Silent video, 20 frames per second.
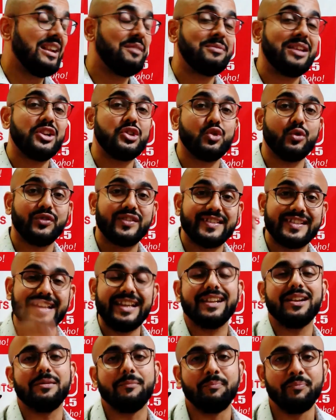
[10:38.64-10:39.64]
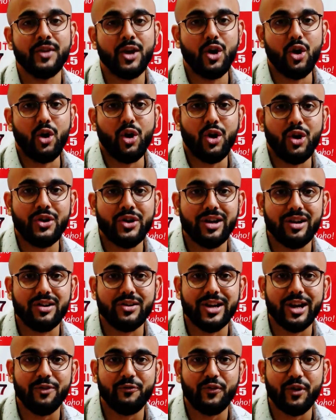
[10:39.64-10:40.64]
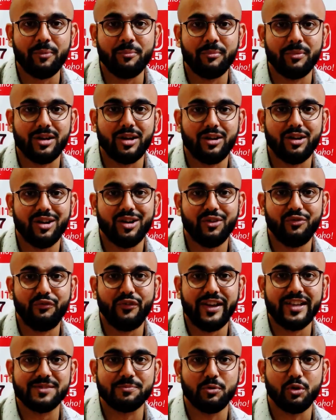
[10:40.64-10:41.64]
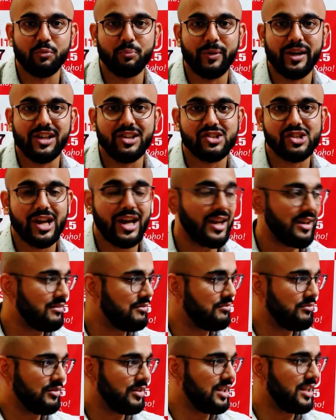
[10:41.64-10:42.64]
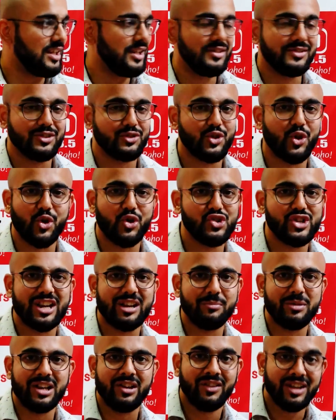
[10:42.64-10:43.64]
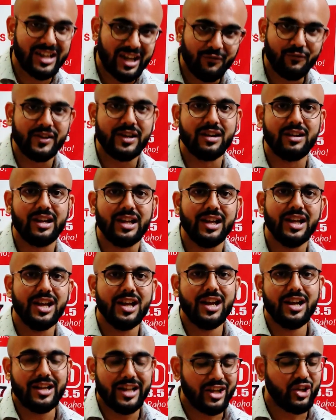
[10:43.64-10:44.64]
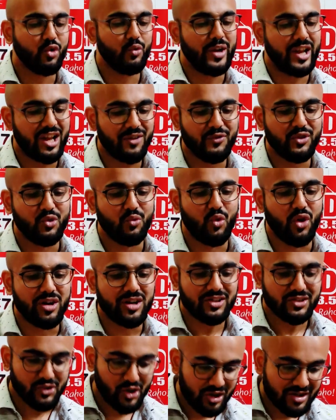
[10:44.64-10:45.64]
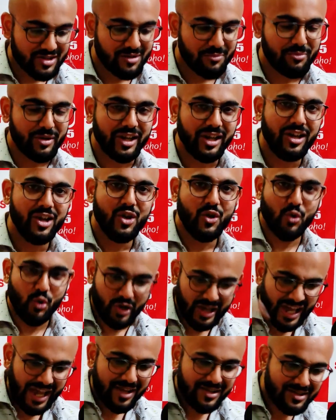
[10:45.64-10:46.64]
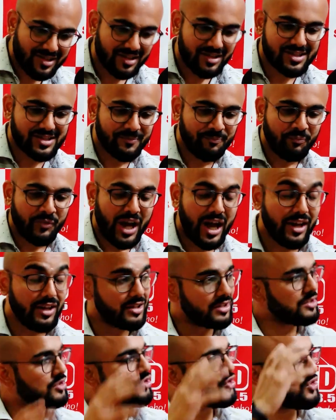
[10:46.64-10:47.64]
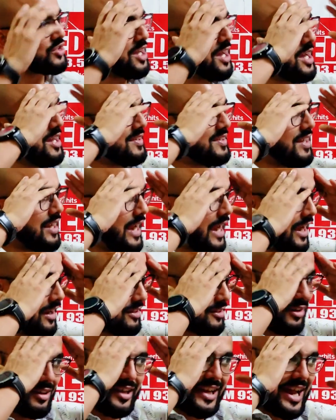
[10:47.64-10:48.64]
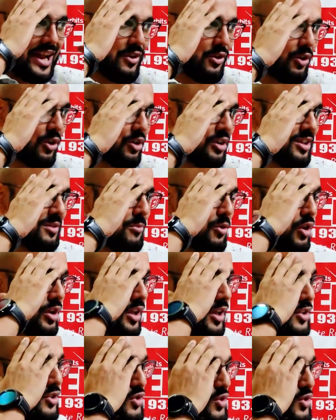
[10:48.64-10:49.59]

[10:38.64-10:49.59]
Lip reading: him that you've seen him on Red FM Facebook page, and he's a thorough gentleman. He will definitely take you wherever you want. He's not somebody who cancels. Sir, 8:30, 9 o'clock in the morning, it's